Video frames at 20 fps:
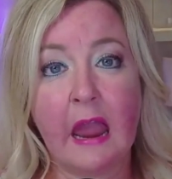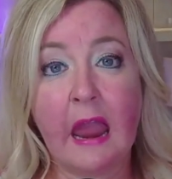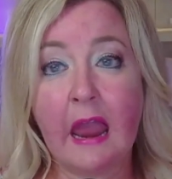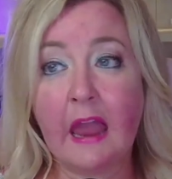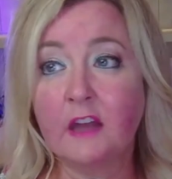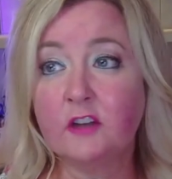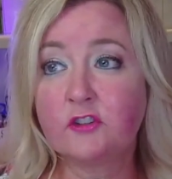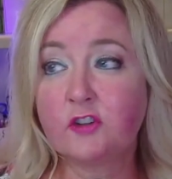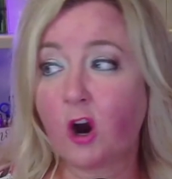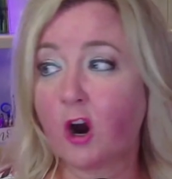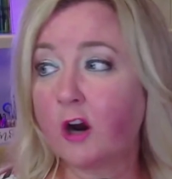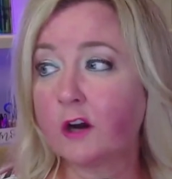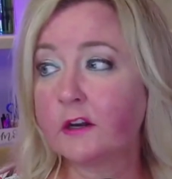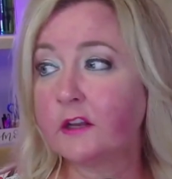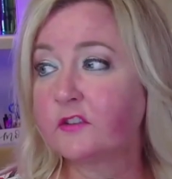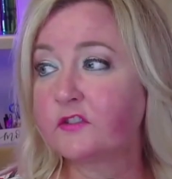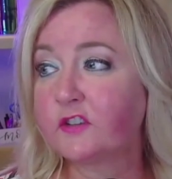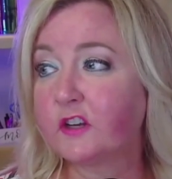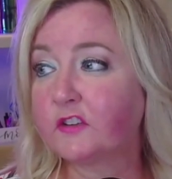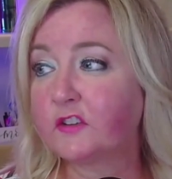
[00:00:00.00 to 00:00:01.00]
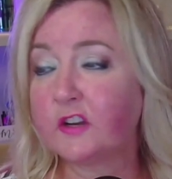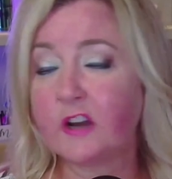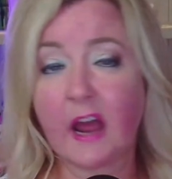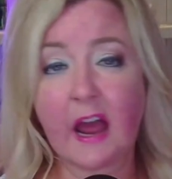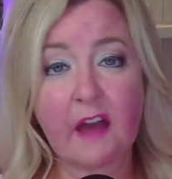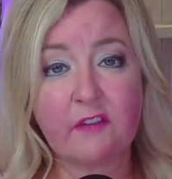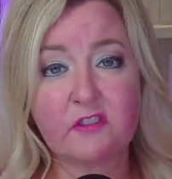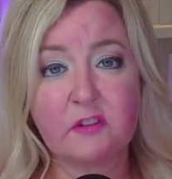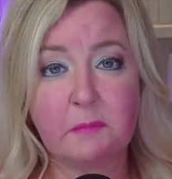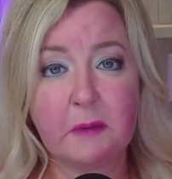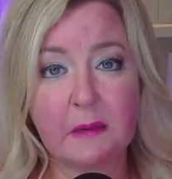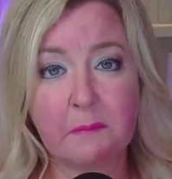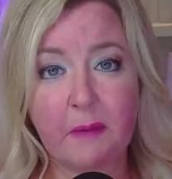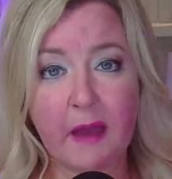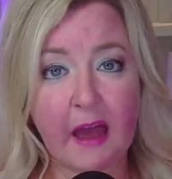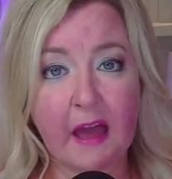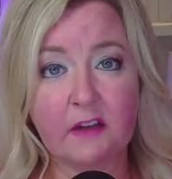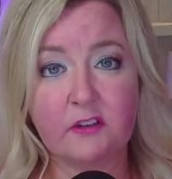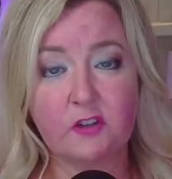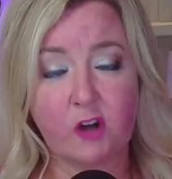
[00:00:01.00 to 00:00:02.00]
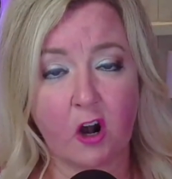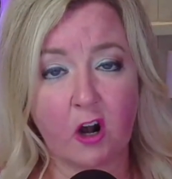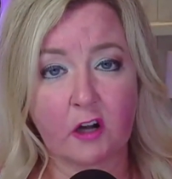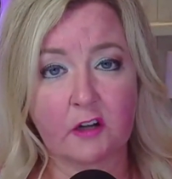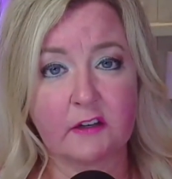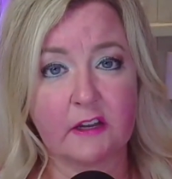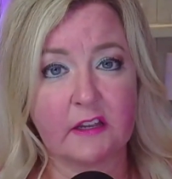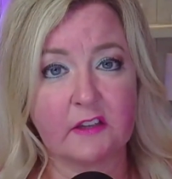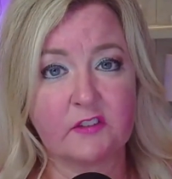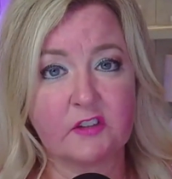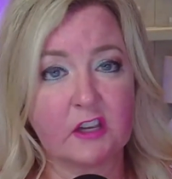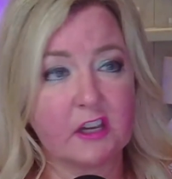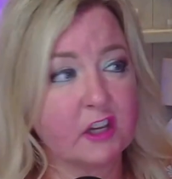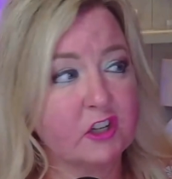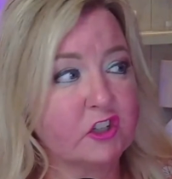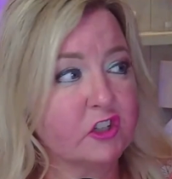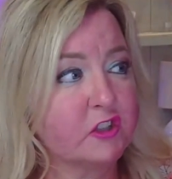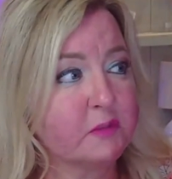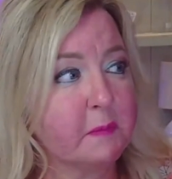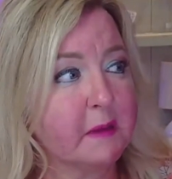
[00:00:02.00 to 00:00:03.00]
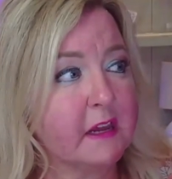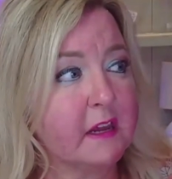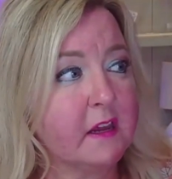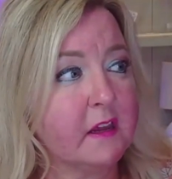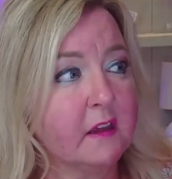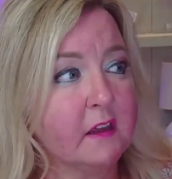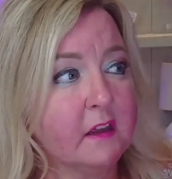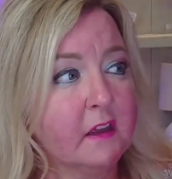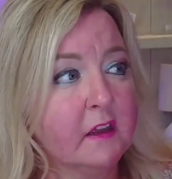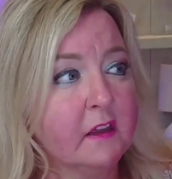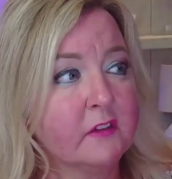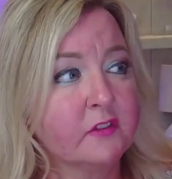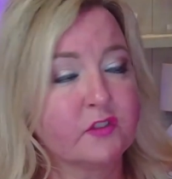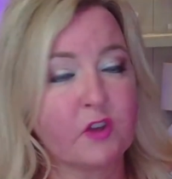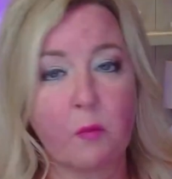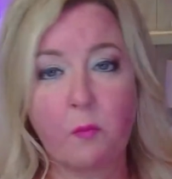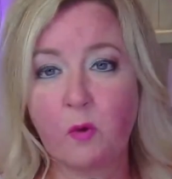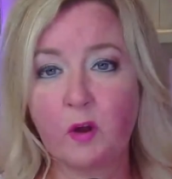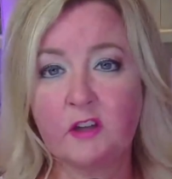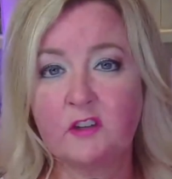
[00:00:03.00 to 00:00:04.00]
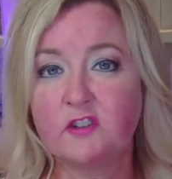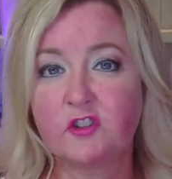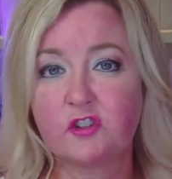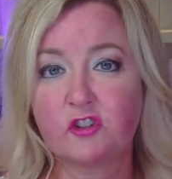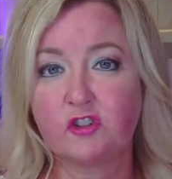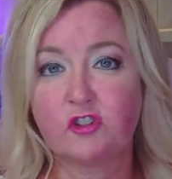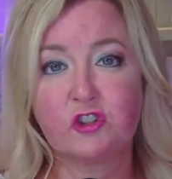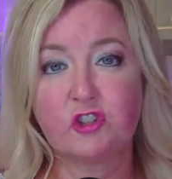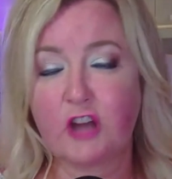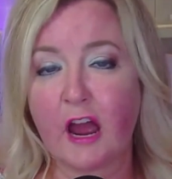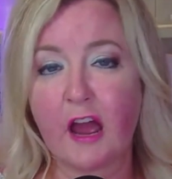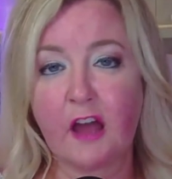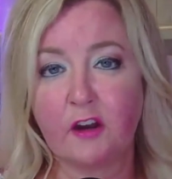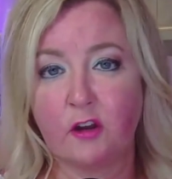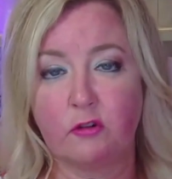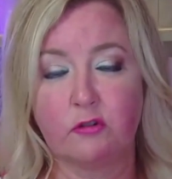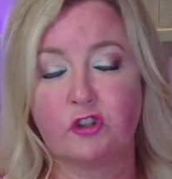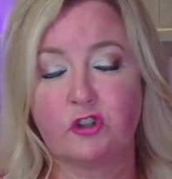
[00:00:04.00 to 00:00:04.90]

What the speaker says: And darkness doesn't have to be bad darkness. It can just be someone's shadow